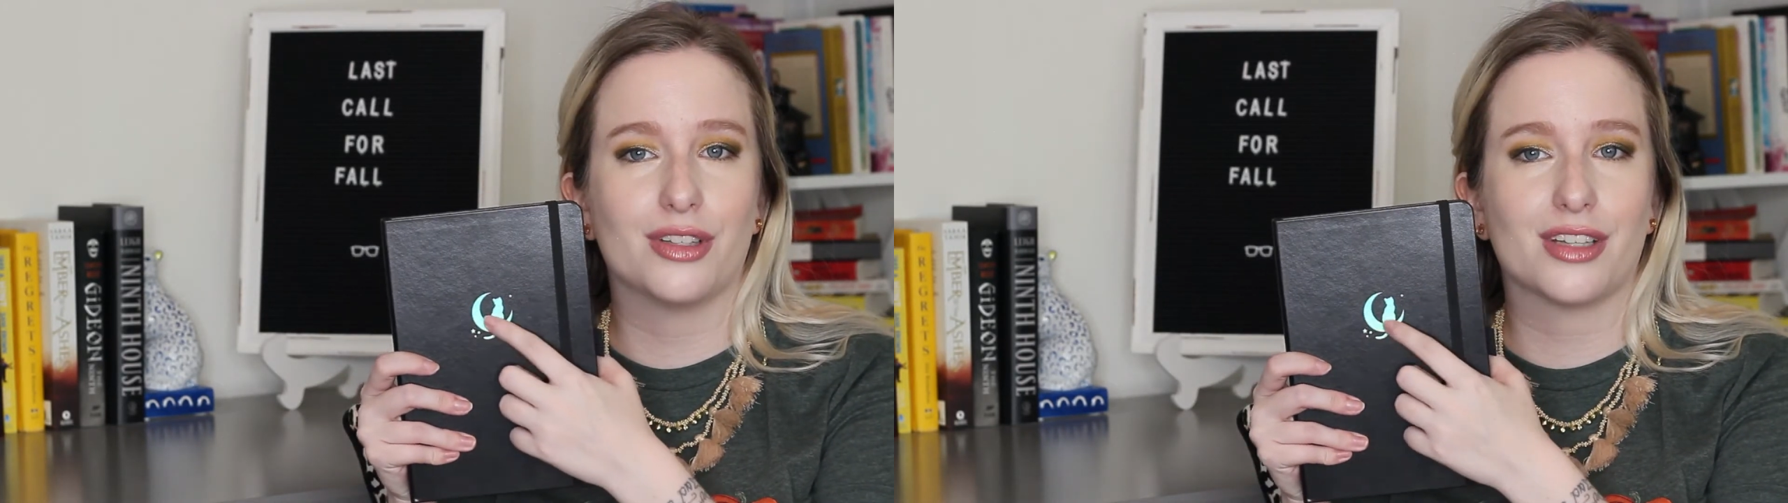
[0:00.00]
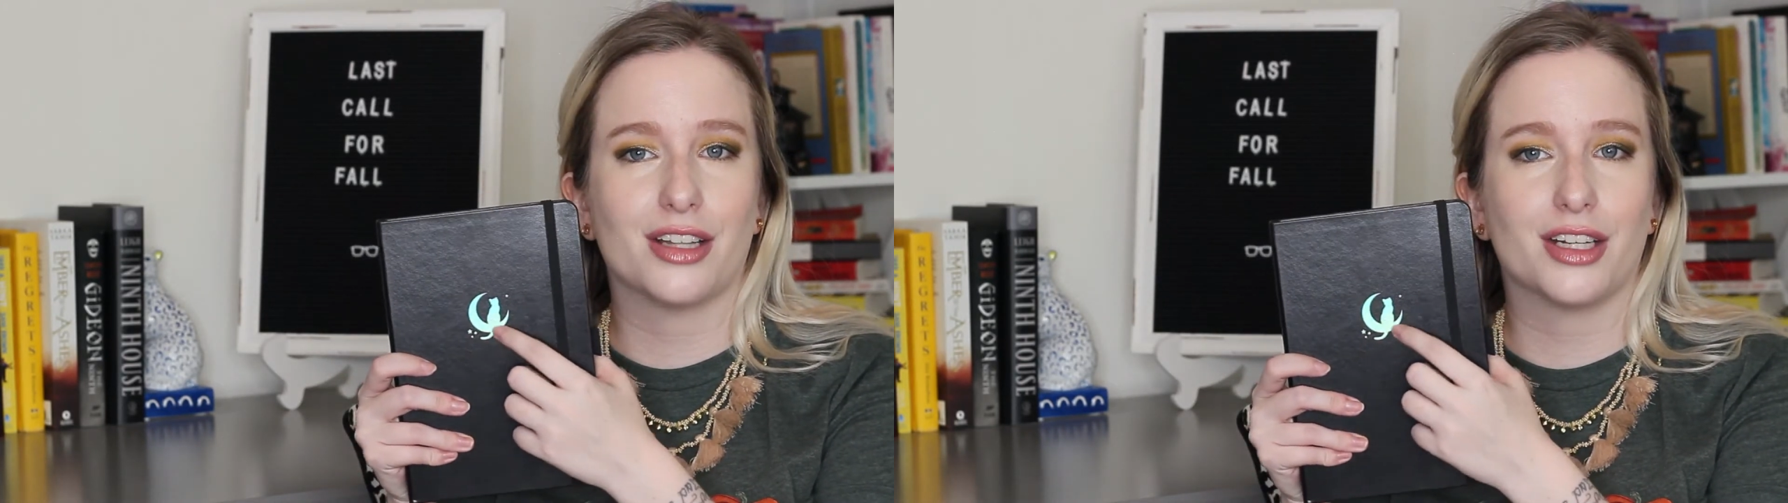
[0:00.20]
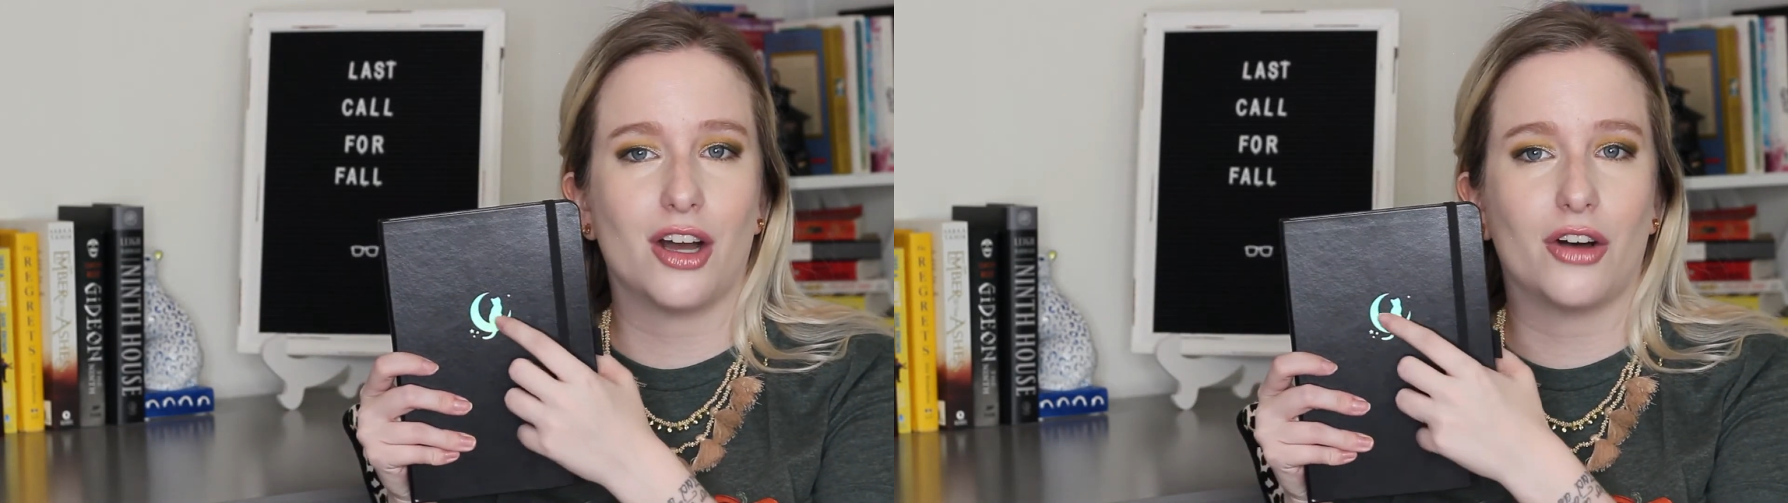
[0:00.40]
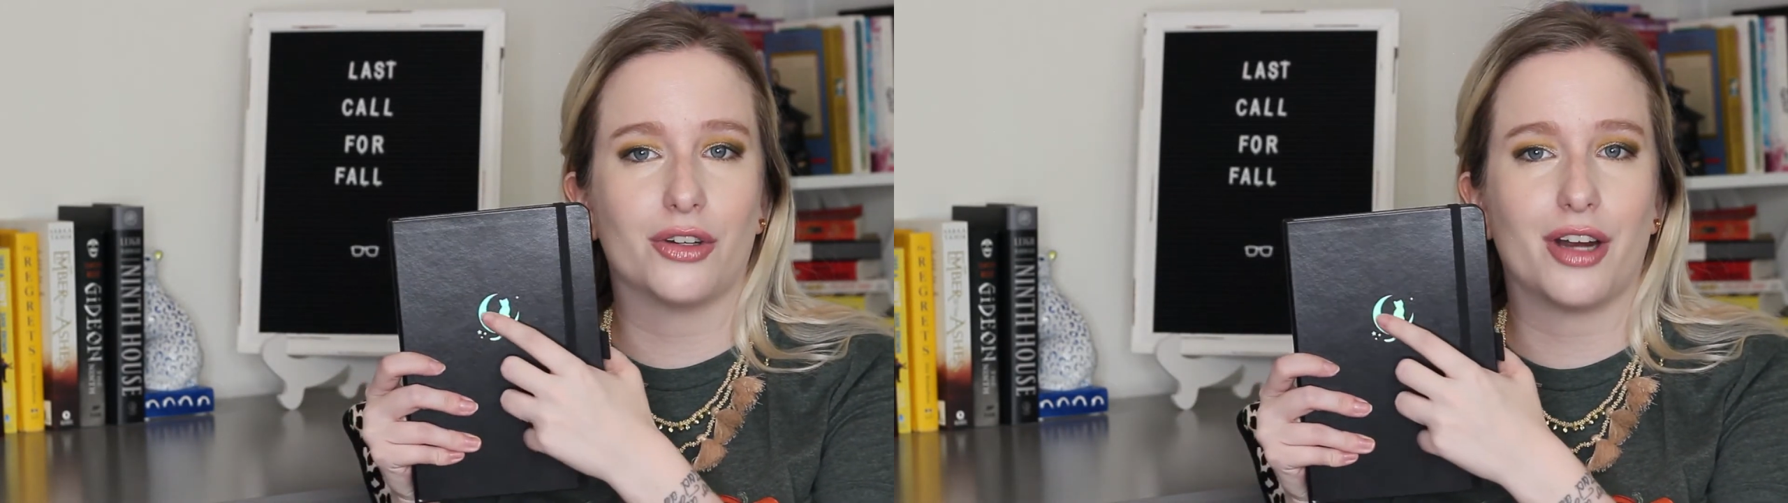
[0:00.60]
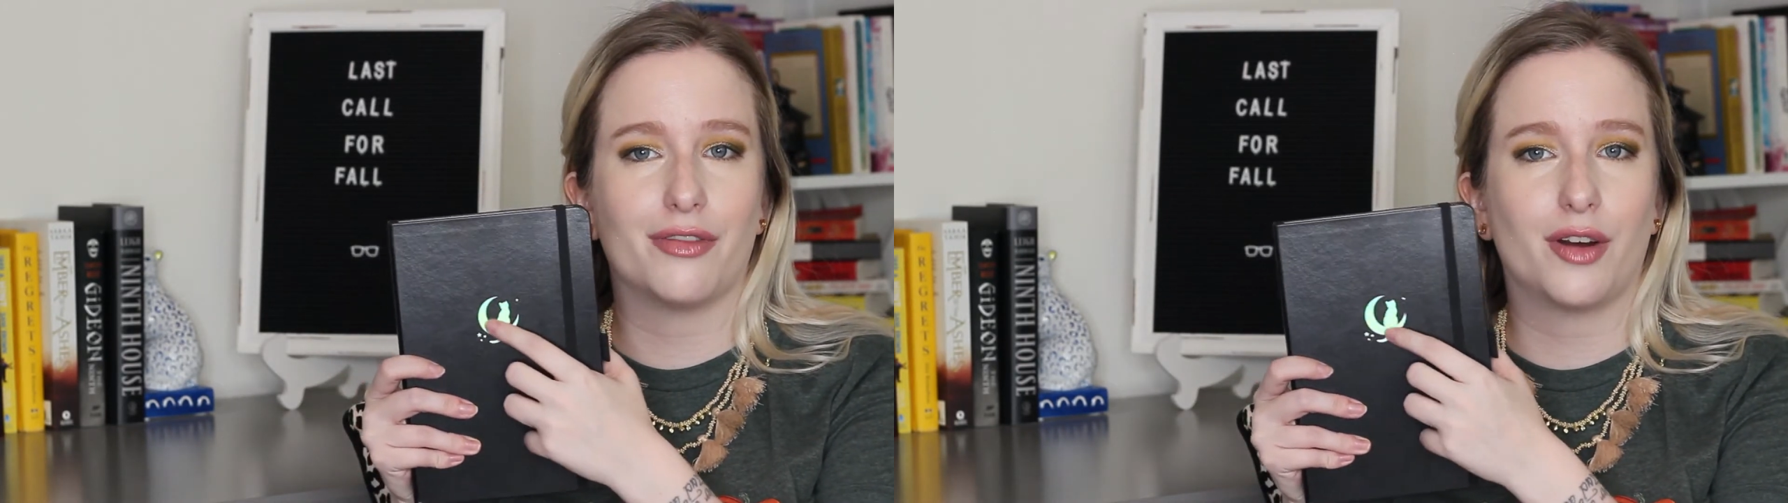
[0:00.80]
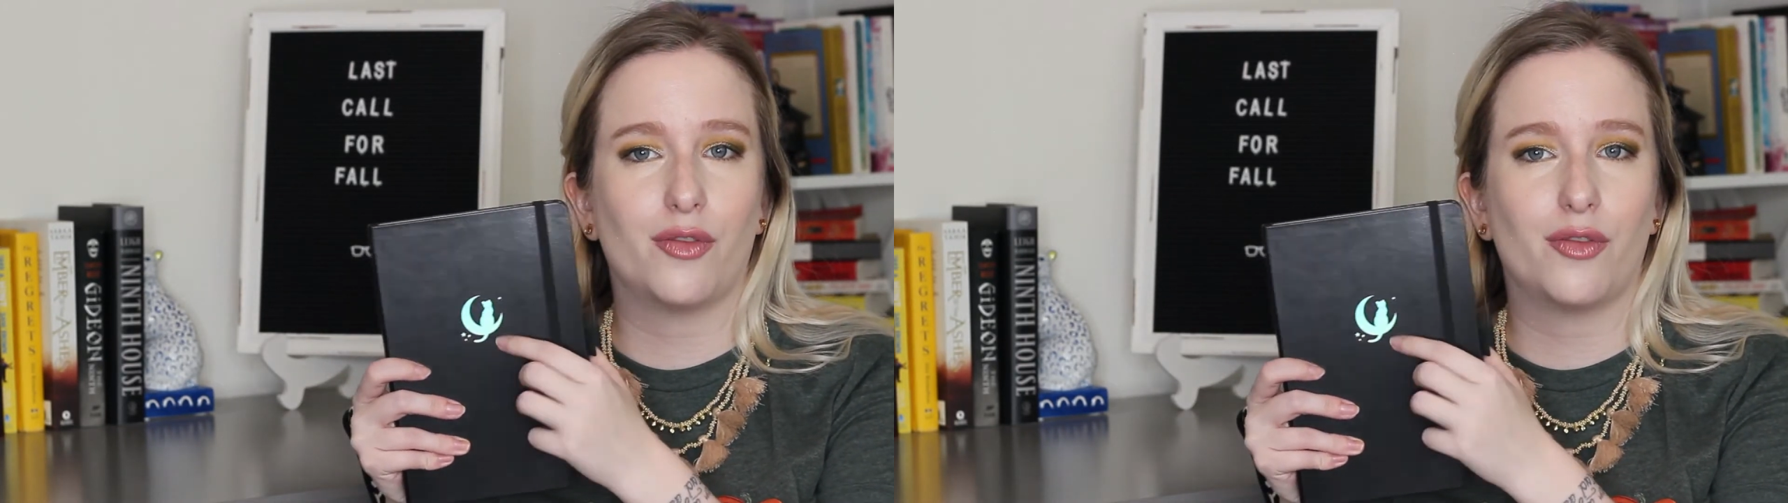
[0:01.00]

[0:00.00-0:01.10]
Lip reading: It's got like holographic